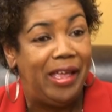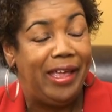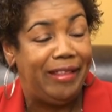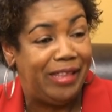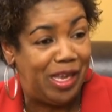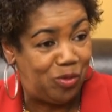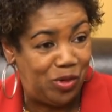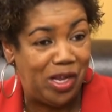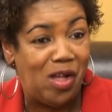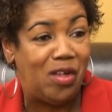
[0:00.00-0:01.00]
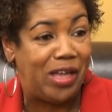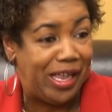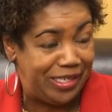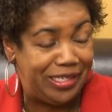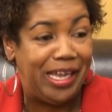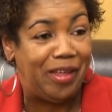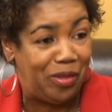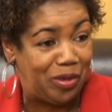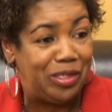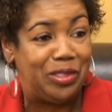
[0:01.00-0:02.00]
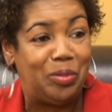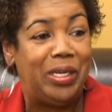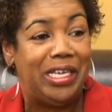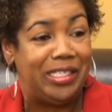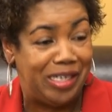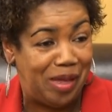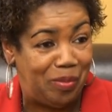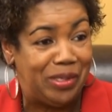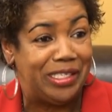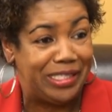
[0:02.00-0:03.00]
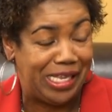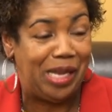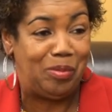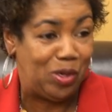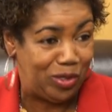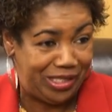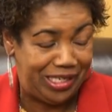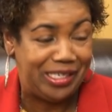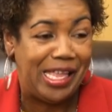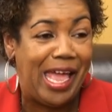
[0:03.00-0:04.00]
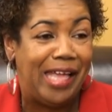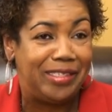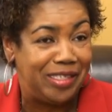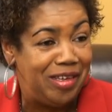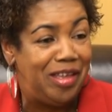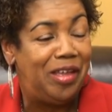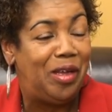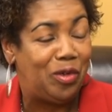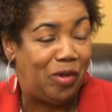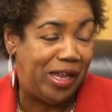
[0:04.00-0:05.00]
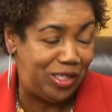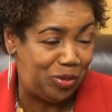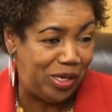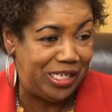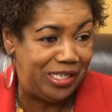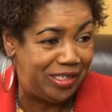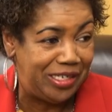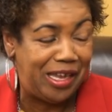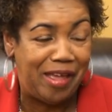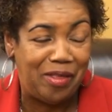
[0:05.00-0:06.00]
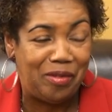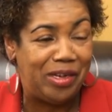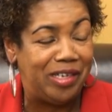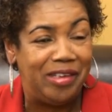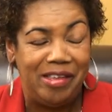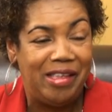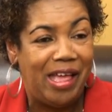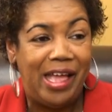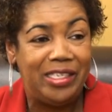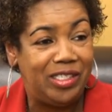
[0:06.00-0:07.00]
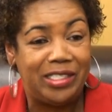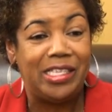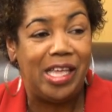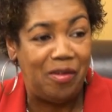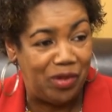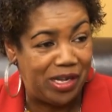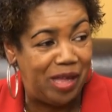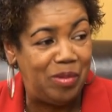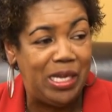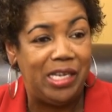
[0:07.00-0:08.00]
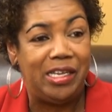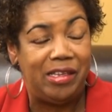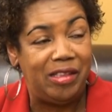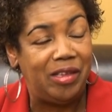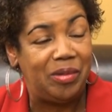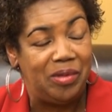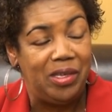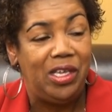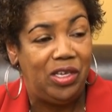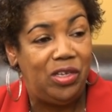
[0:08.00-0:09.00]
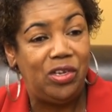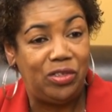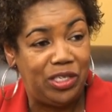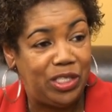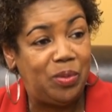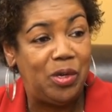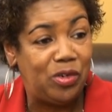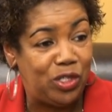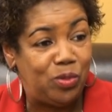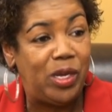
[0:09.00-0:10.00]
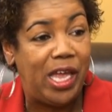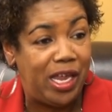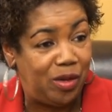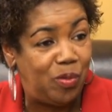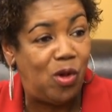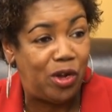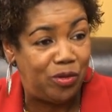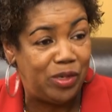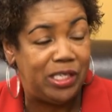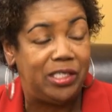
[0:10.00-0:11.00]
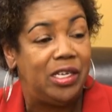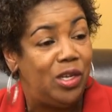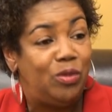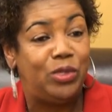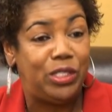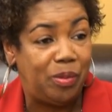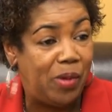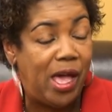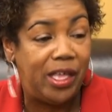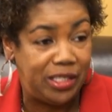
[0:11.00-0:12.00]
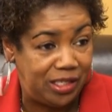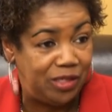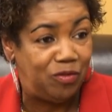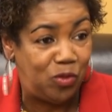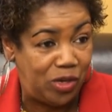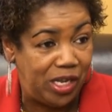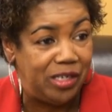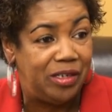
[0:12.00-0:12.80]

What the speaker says: And then we all got together, because we ended up in the same nursing class and graduating together, and I just love it. I mean, and the experience we had at Park Ridge was a positive one.